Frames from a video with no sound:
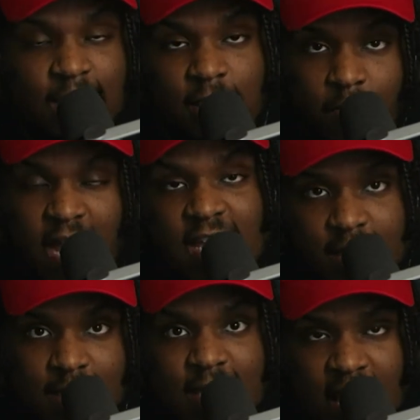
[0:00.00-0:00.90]
made this
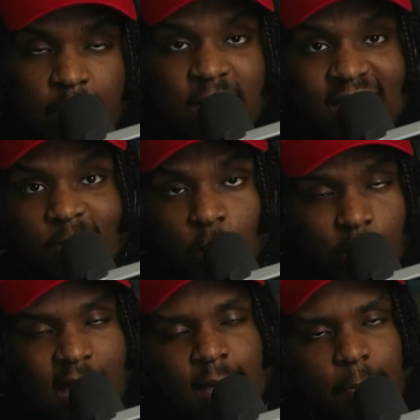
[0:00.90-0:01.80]
game, because
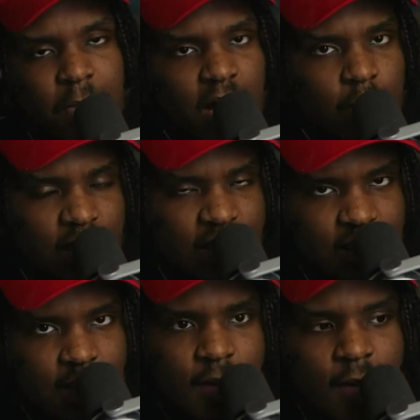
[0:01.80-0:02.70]
2K published it,
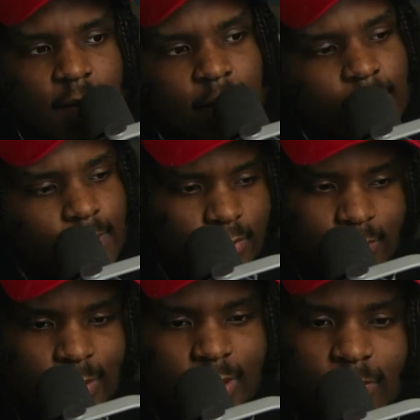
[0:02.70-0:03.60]
we
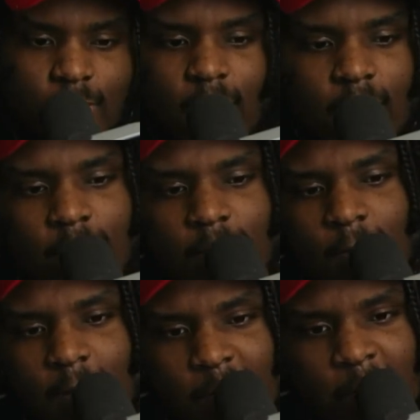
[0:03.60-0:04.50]
don't know what,
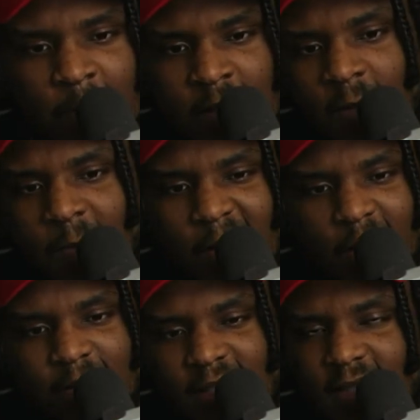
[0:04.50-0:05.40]

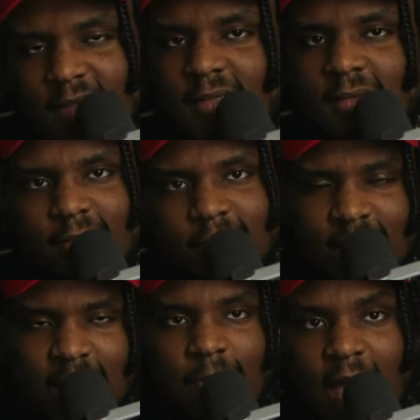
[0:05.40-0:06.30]
publishing
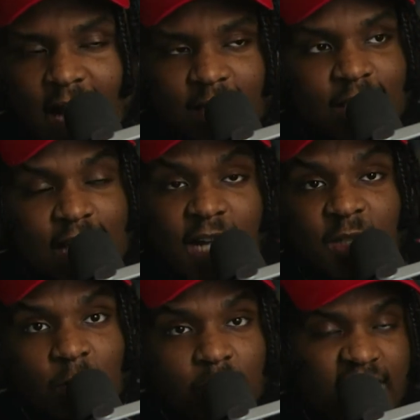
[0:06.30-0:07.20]
and the actual
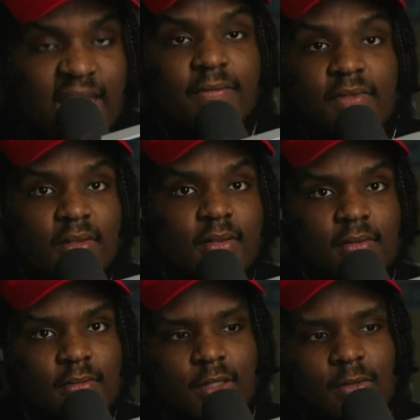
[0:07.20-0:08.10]
devs,
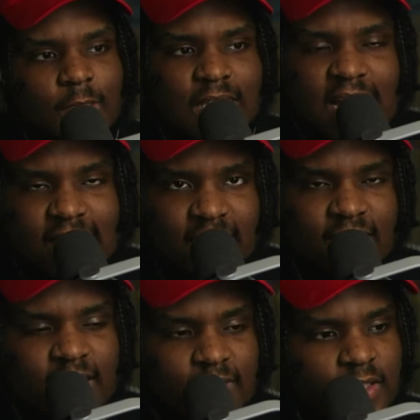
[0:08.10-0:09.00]
we can't tell the
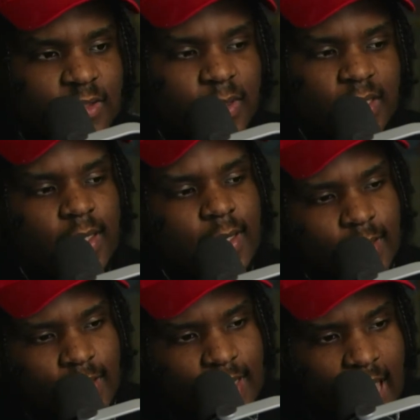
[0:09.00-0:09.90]
difference, but
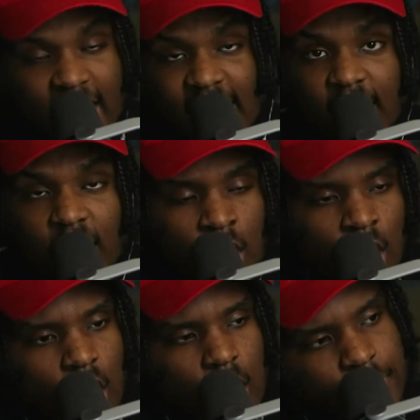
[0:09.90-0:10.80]
I can.
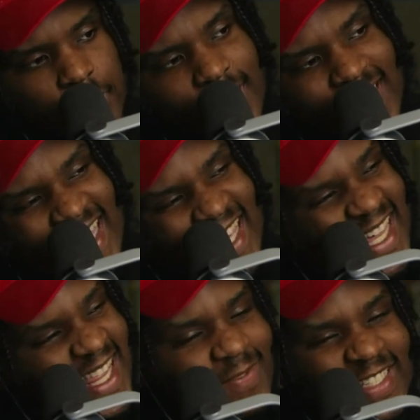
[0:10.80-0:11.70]
But let
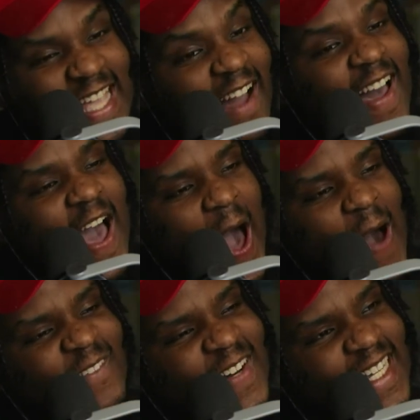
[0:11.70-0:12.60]
me stop.
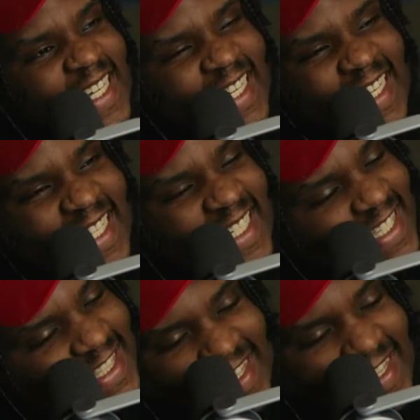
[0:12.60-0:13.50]
But
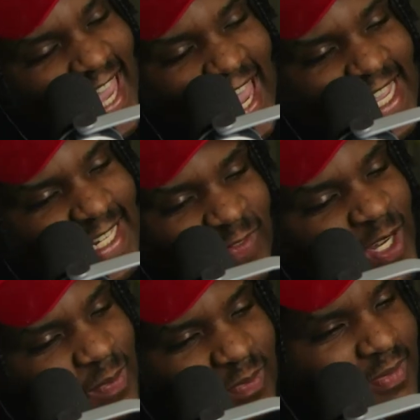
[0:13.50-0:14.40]
Venom,